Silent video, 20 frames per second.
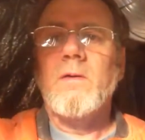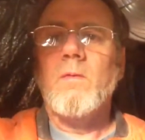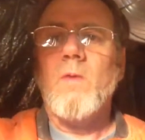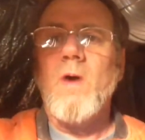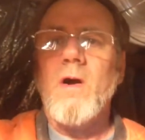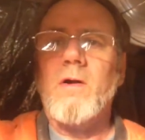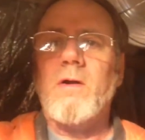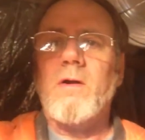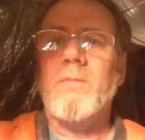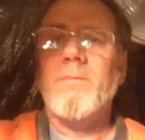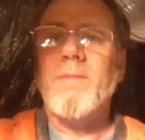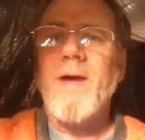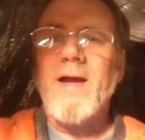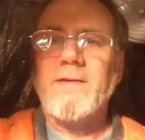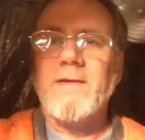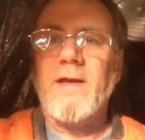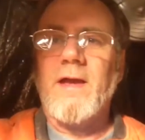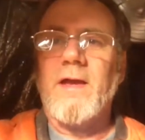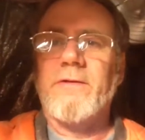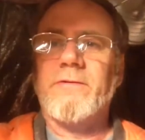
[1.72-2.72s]
Welcome
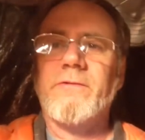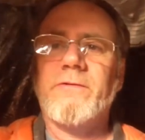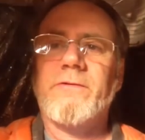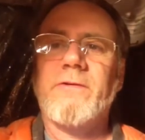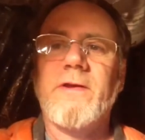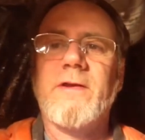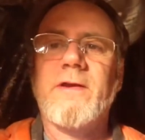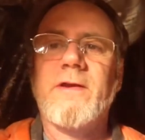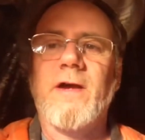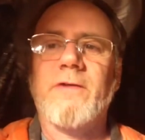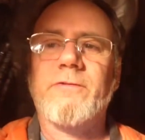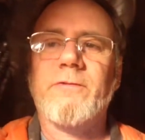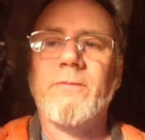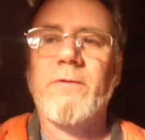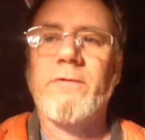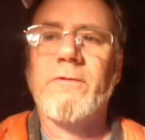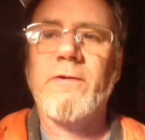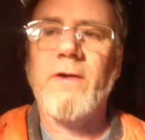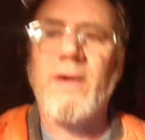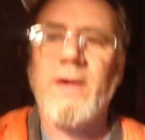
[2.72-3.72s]
back to S&C Custom
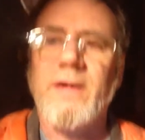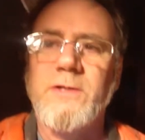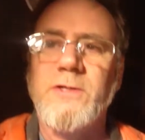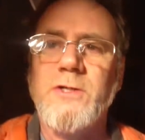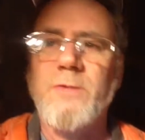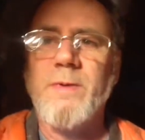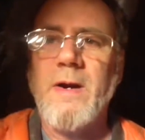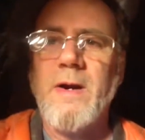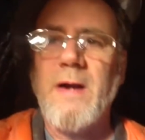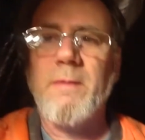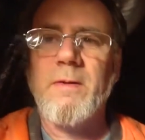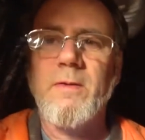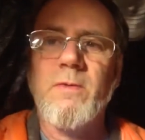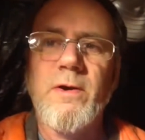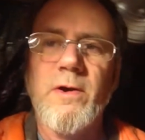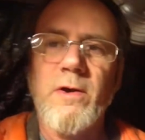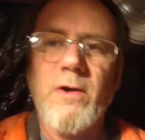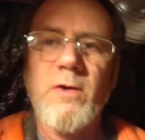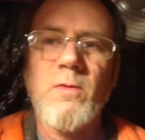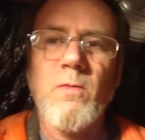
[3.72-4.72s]
Designs. You're probably
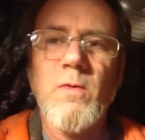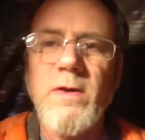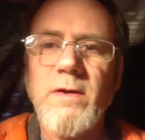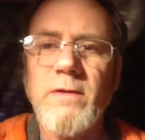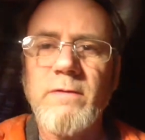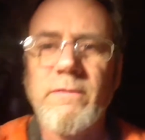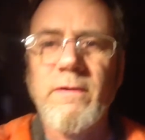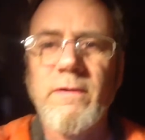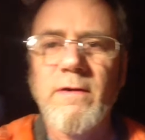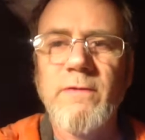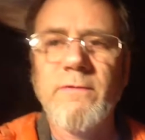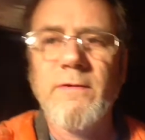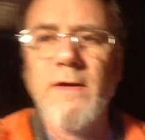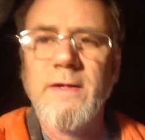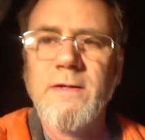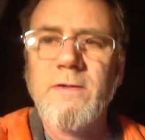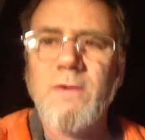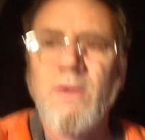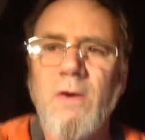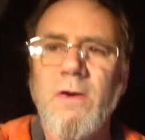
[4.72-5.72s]
wondering when is his
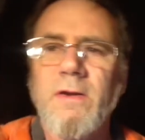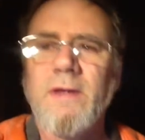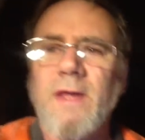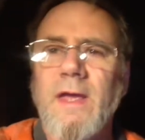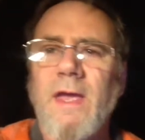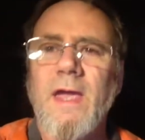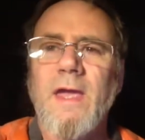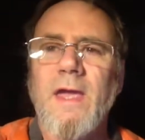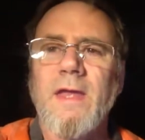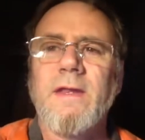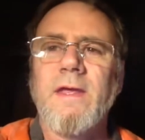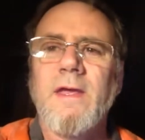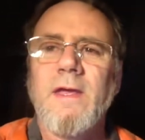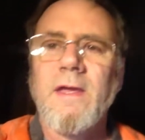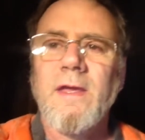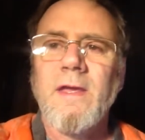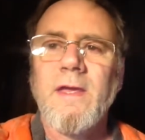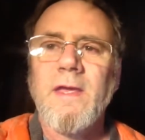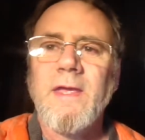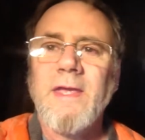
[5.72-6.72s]
night going to end?
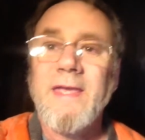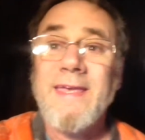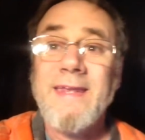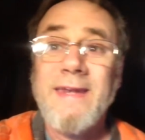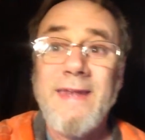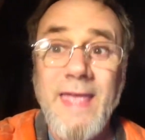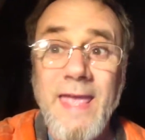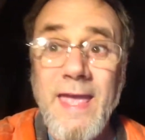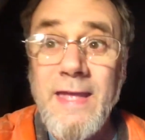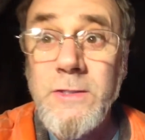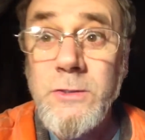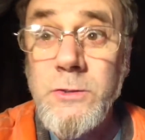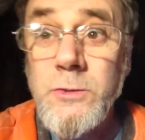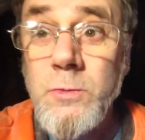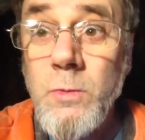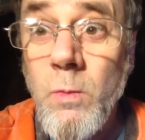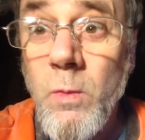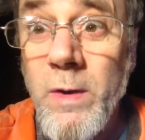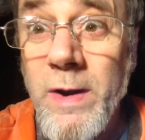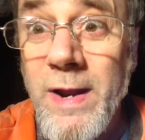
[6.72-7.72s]
It
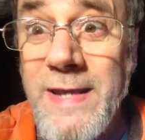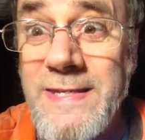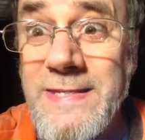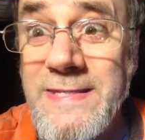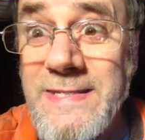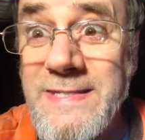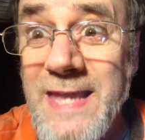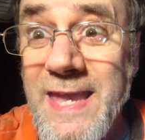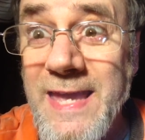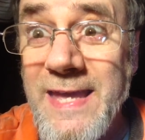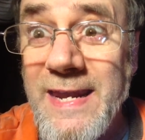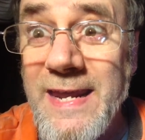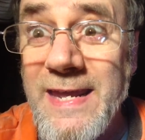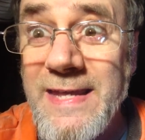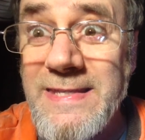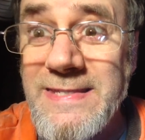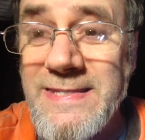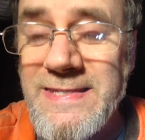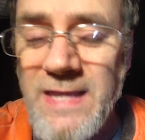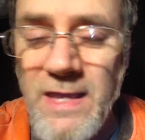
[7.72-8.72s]
ends when I say it
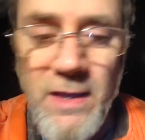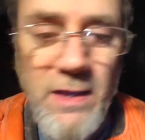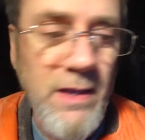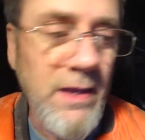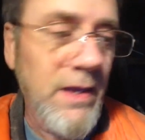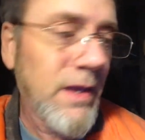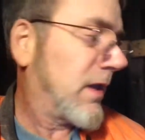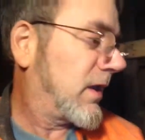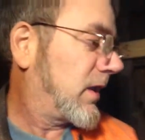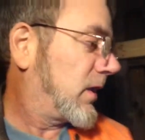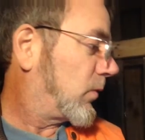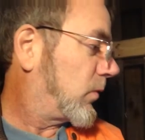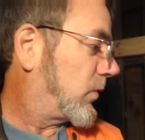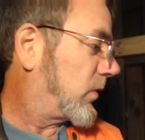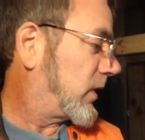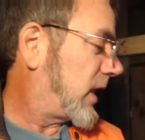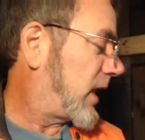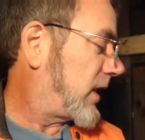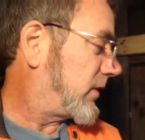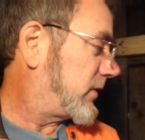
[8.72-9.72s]
ends.
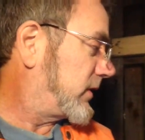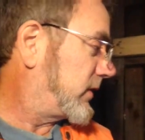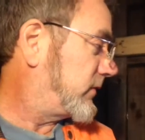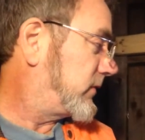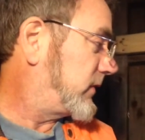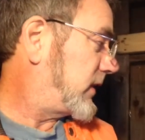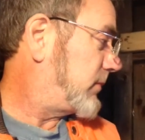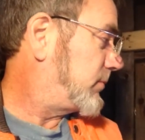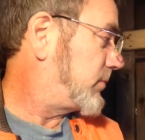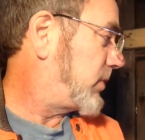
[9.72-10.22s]
We're out in the